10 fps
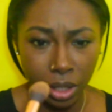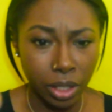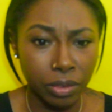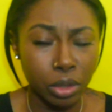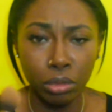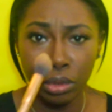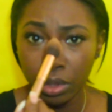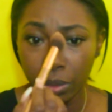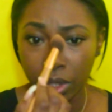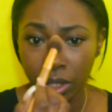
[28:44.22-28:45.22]
if you knew
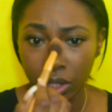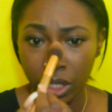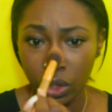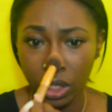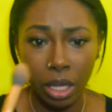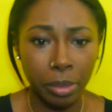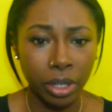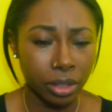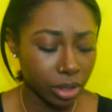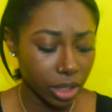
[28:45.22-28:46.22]
you was gonna change your
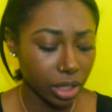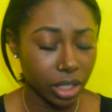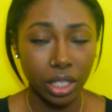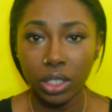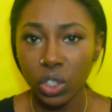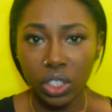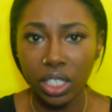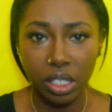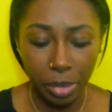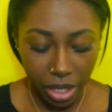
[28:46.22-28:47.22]
number and just
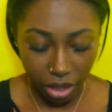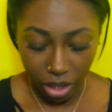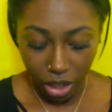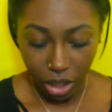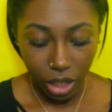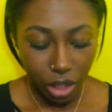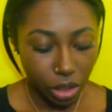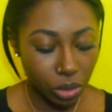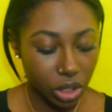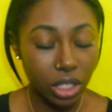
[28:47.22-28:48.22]
disappear?
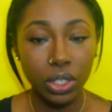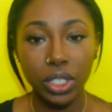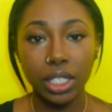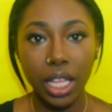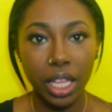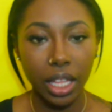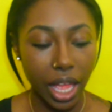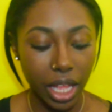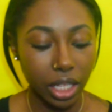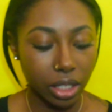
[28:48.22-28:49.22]
You should have just said,
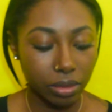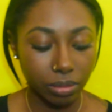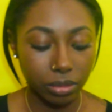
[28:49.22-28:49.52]
like,